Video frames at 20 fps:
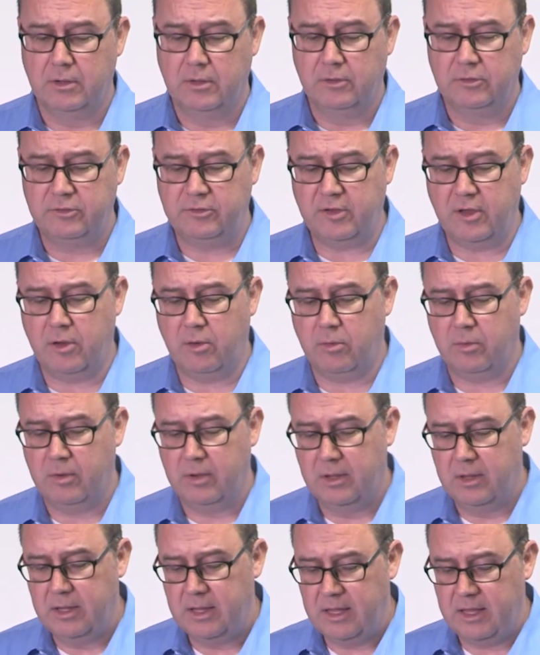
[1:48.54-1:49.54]
So,
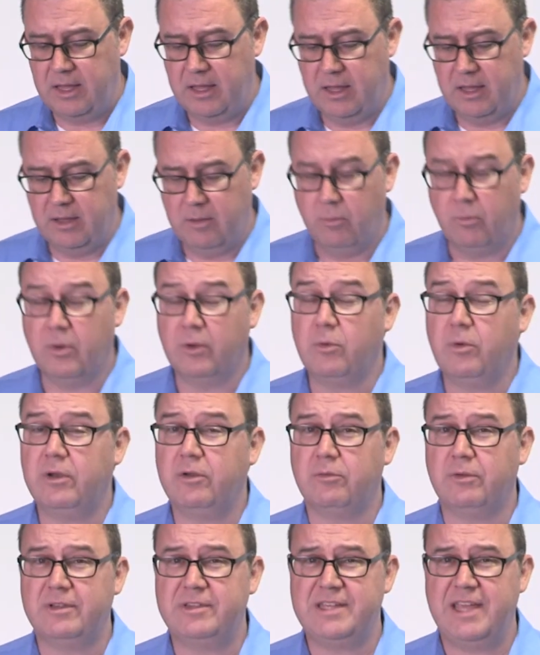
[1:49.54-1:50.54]
we're going to
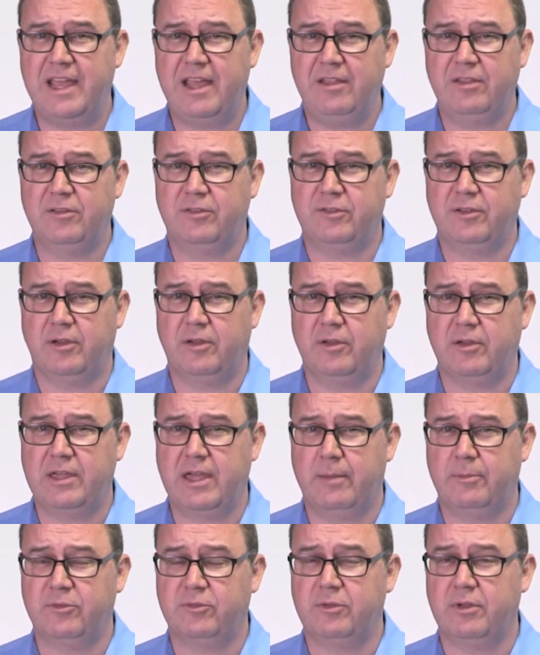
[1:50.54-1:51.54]
retain the
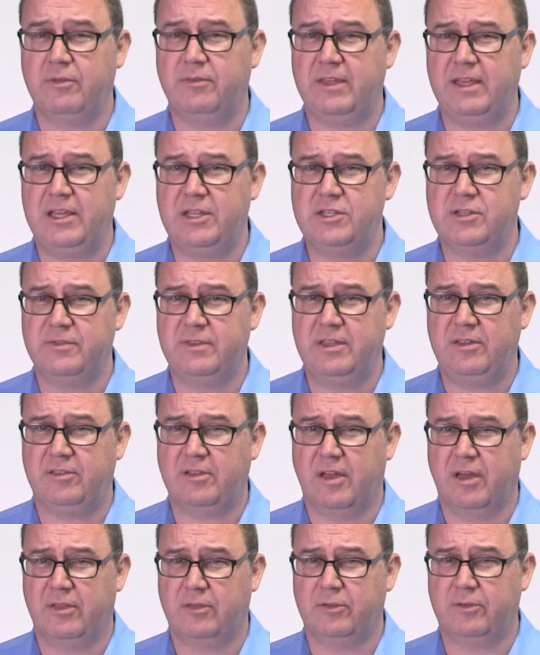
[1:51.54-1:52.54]
stereochemistry of each of these
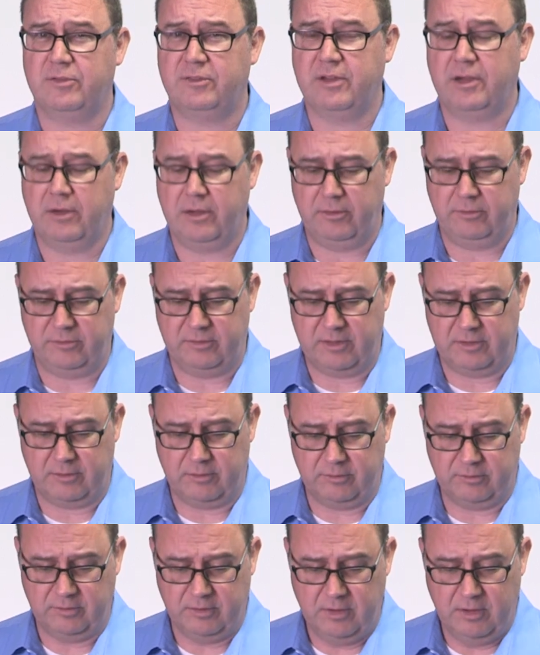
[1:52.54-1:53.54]
other
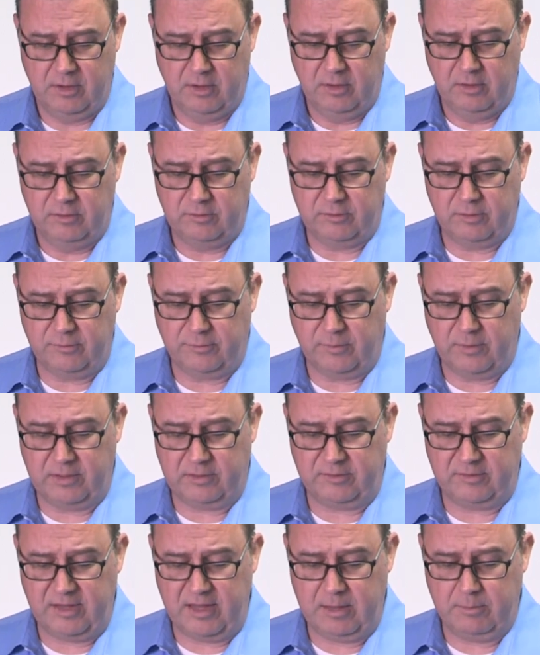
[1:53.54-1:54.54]
stereocenters. So for
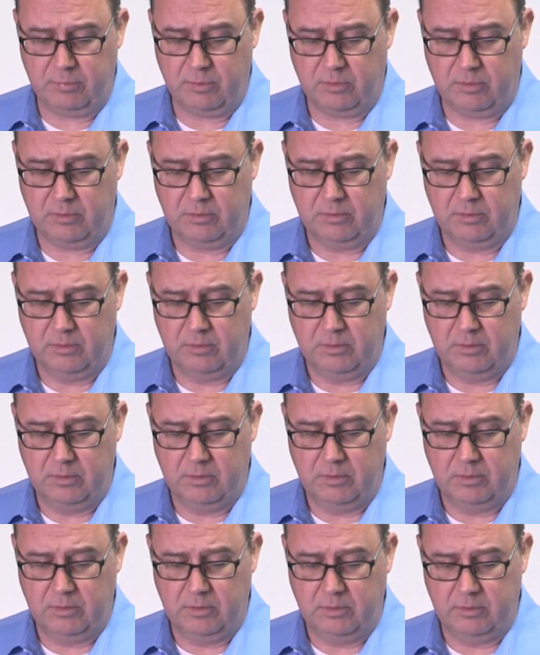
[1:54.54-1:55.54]
example,
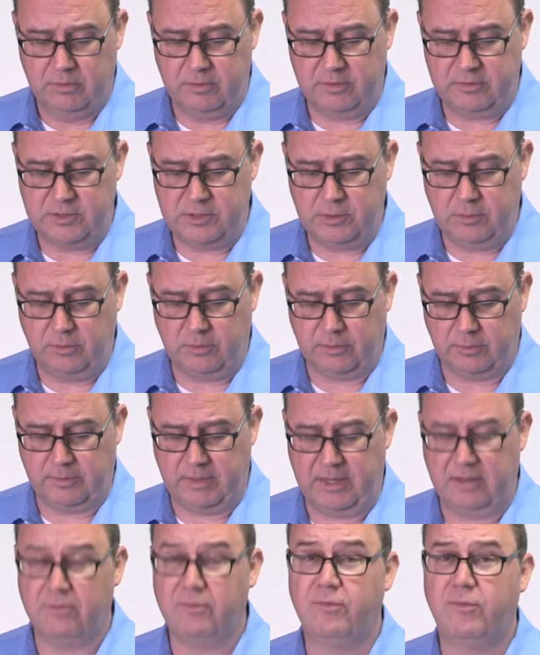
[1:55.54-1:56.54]
the 2,
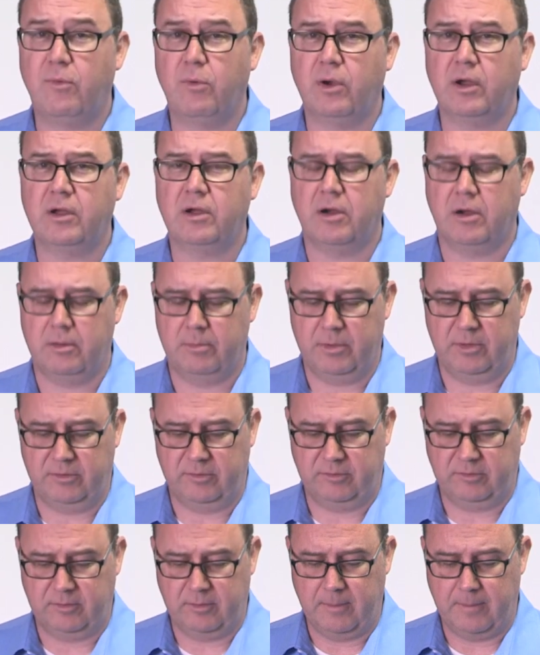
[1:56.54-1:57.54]
3, and 4
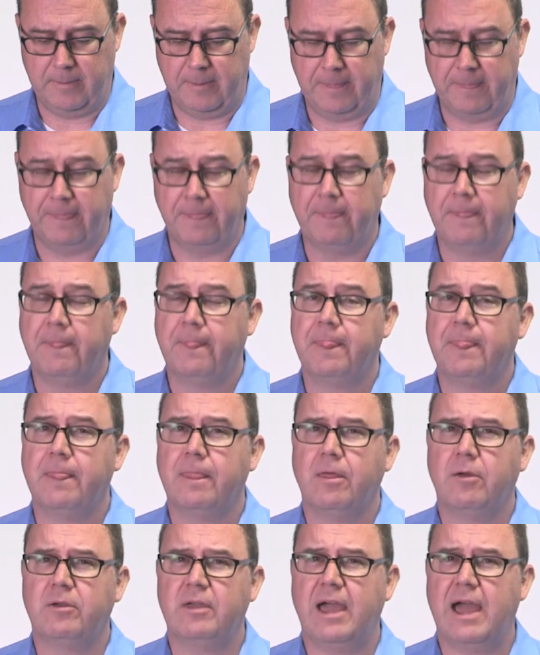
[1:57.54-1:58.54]
carbons
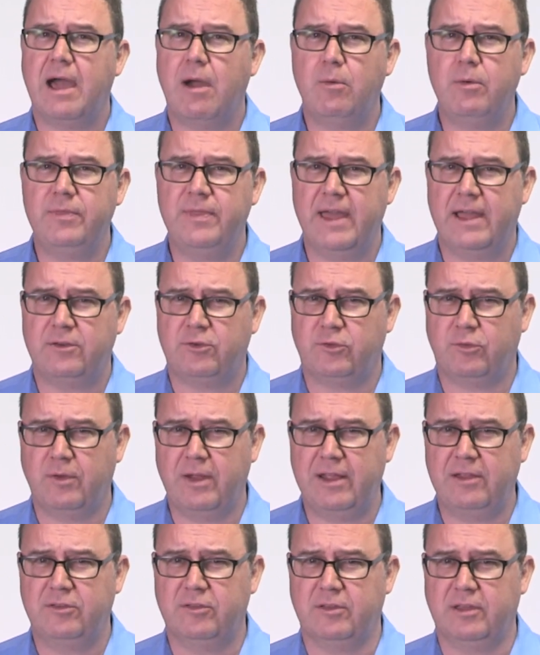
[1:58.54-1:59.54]
how would that
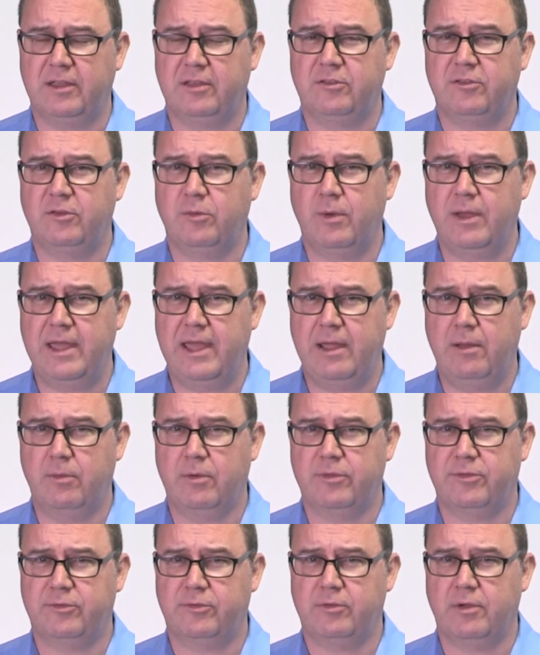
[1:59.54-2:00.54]
translate to a
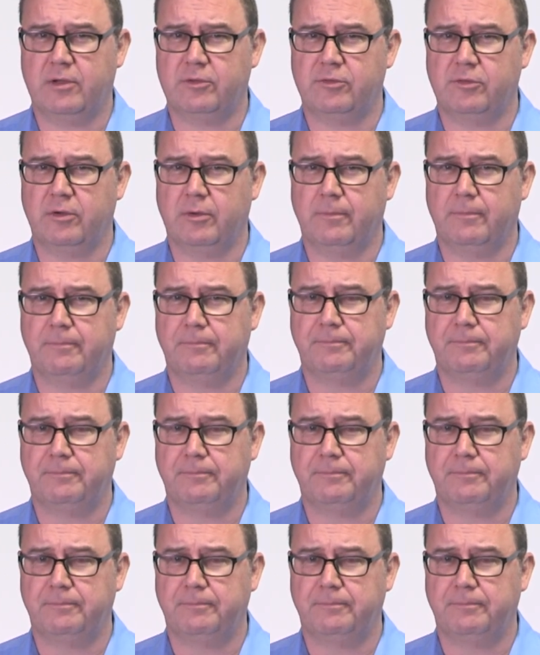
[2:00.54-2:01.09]
Haworth structure?